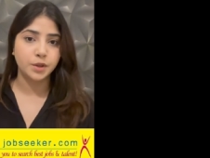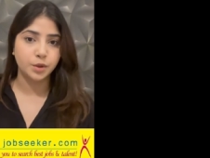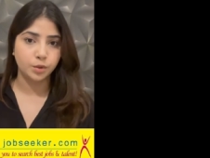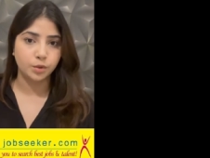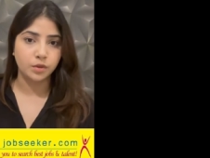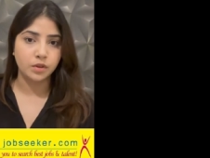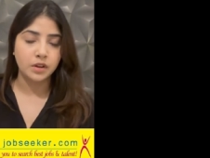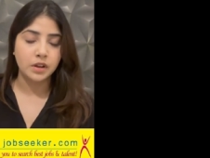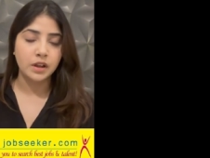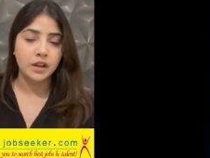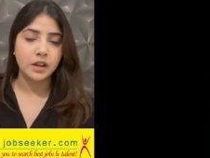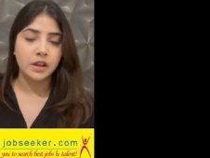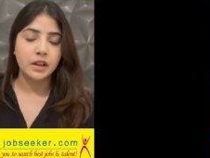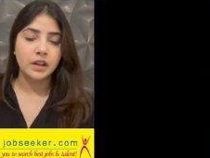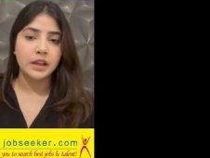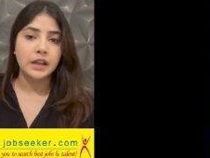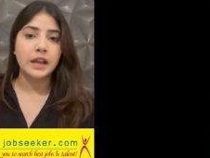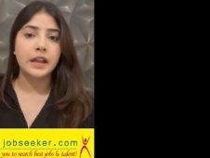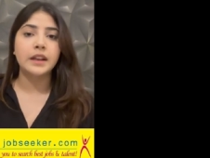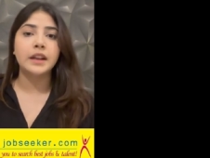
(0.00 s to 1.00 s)
too,
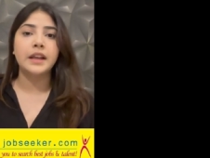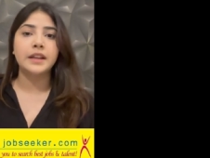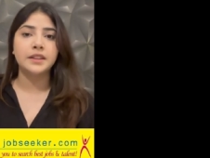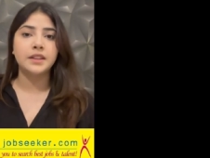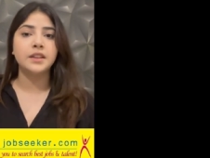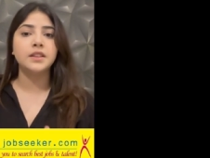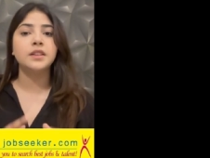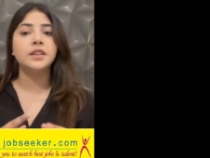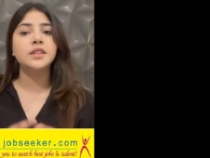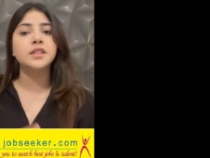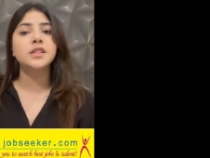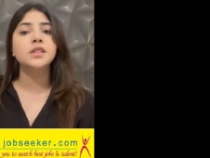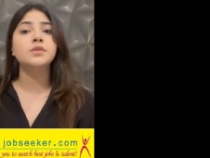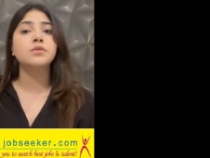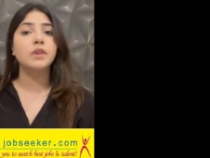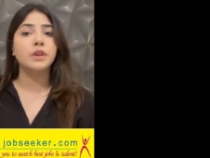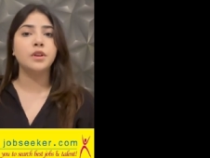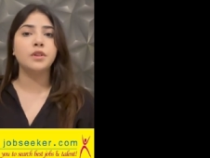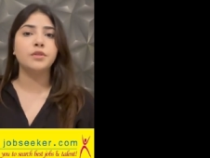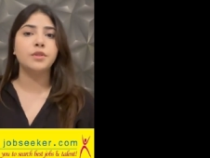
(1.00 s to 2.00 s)
and I think this is
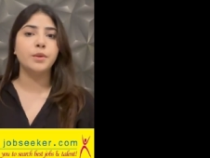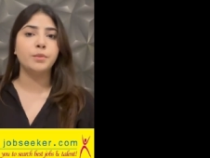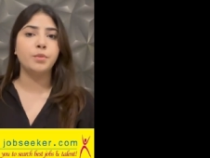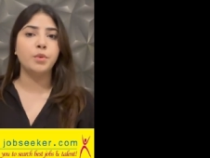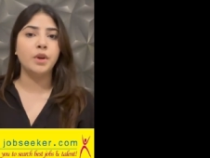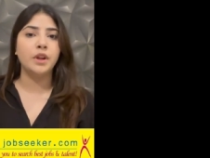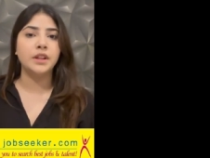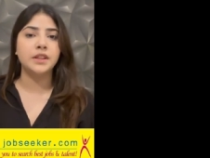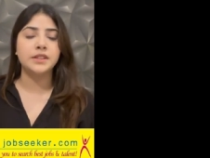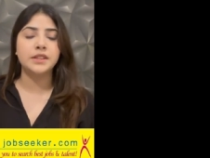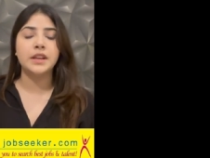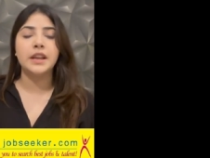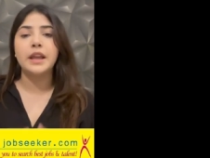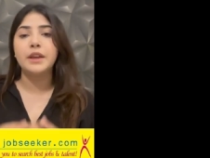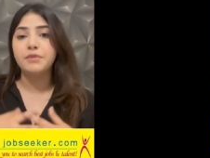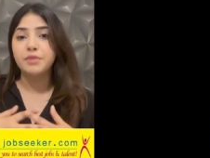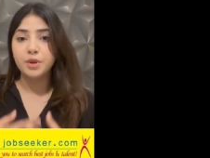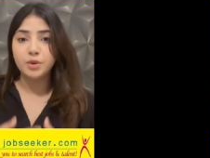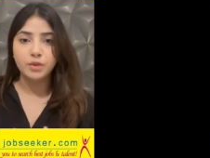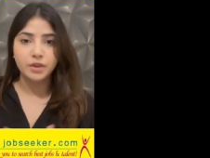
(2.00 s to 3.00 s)
one of the points that
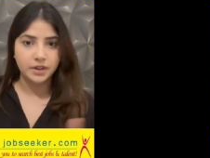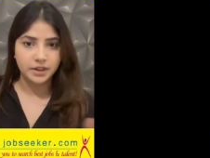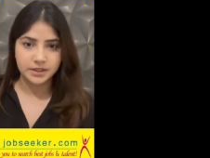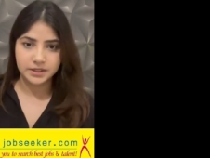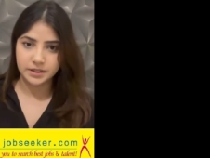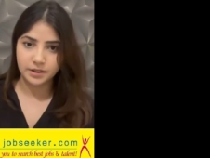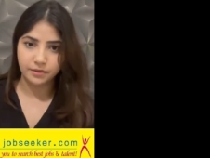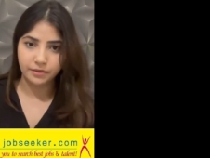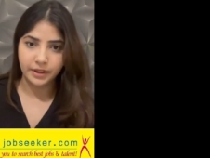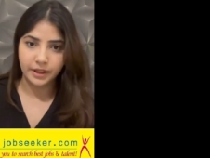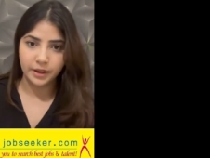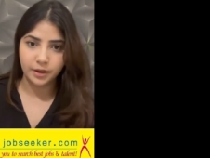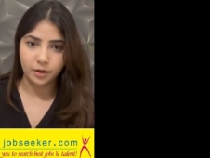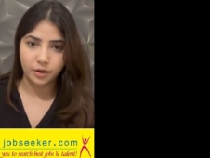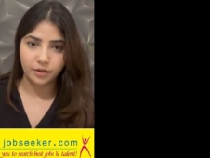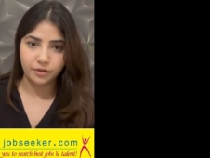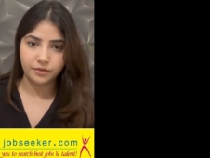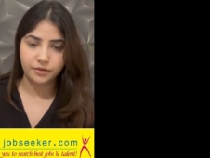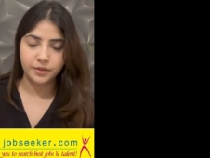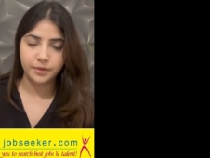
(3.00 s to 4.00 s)
everyone is aware
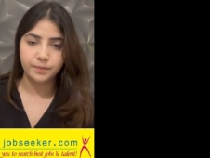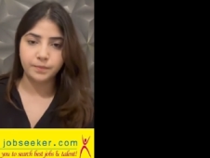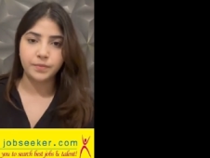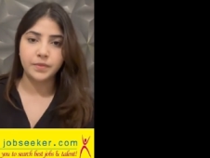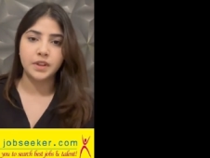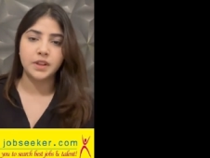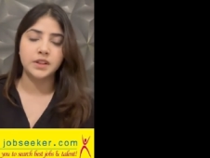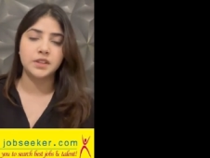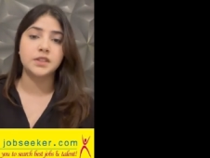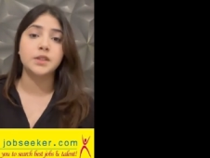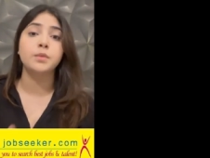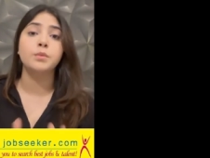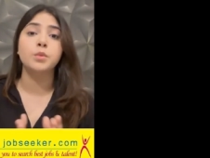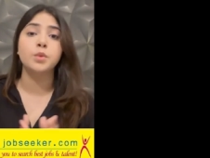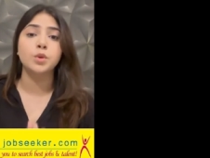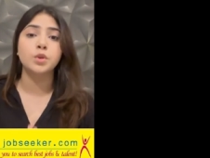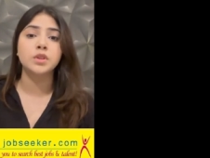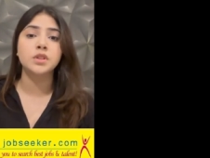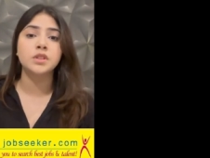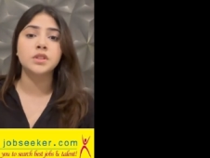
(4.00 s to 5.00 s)
of. It's the
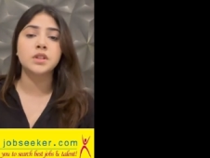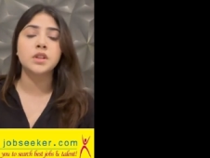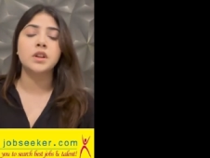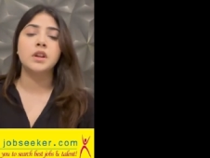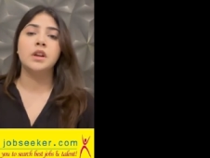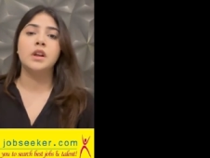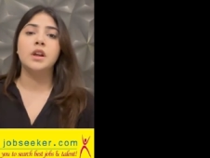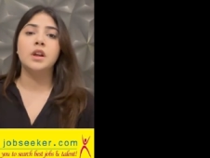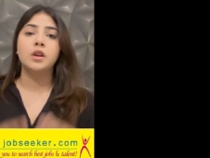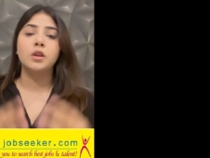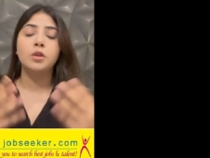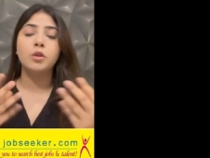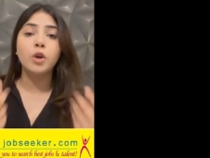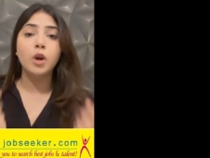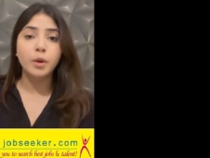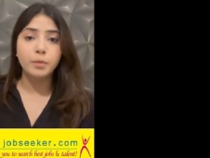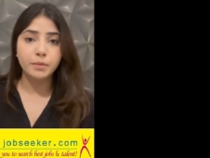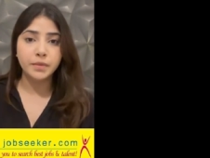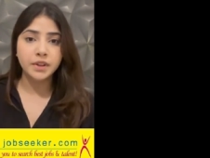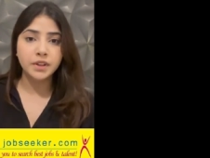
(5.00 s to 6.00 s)
most
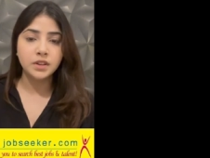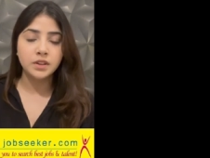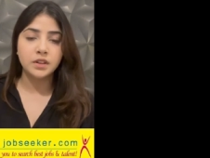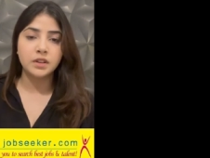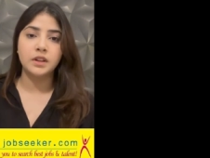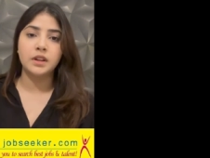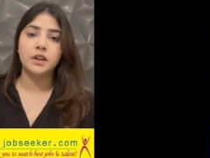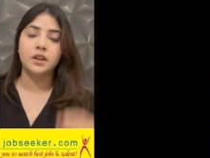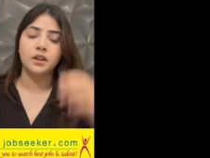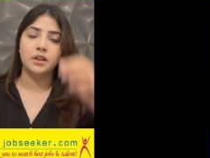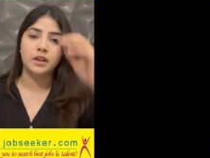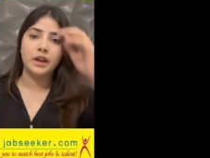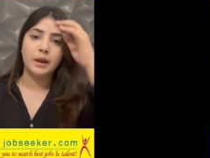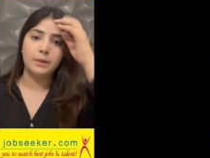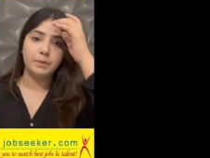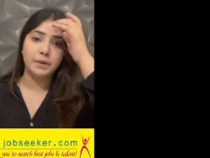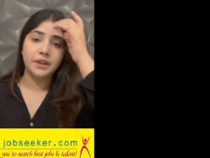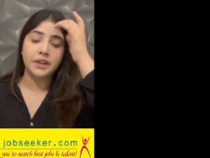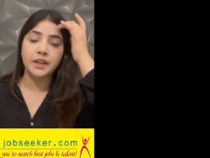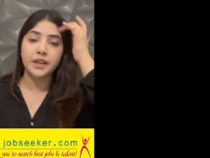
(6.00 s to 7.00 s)
common
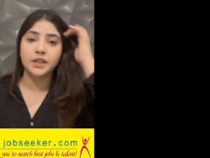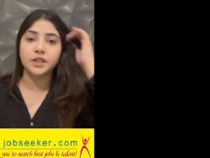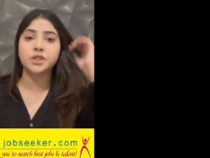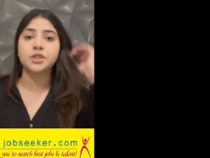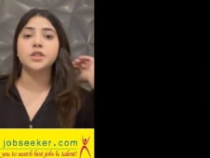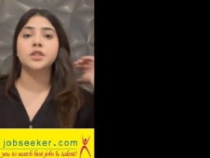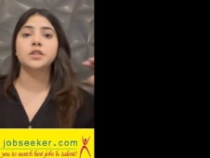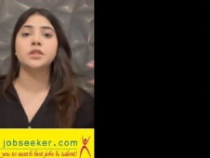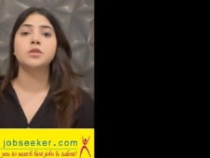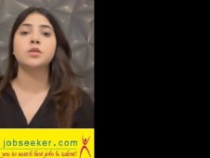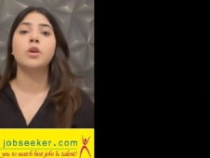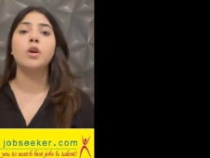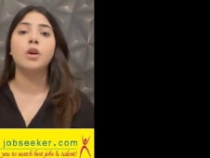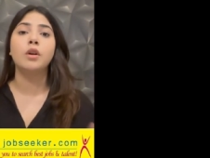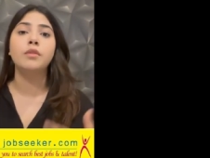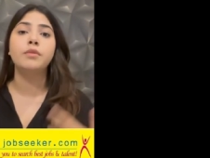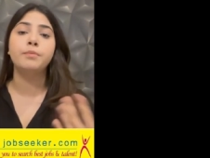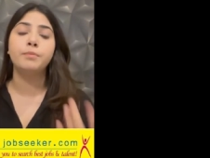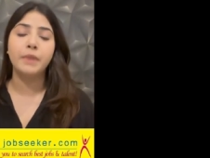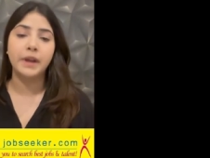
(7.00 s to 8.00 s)
applications
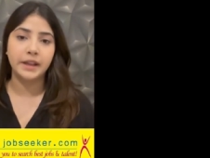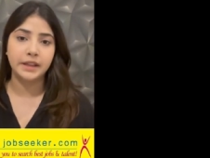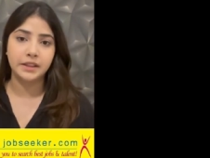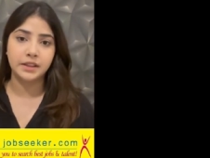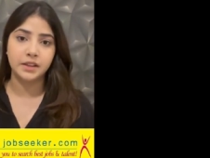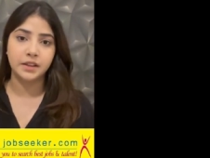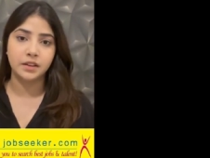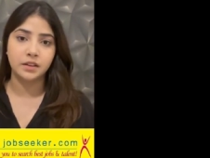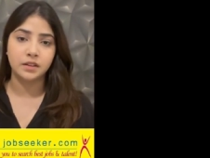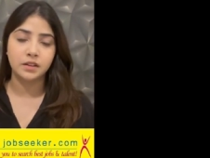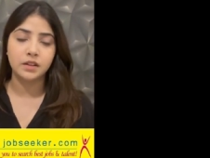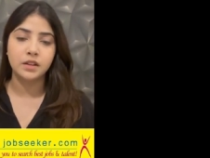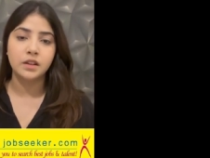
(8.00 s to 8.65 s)
of Python.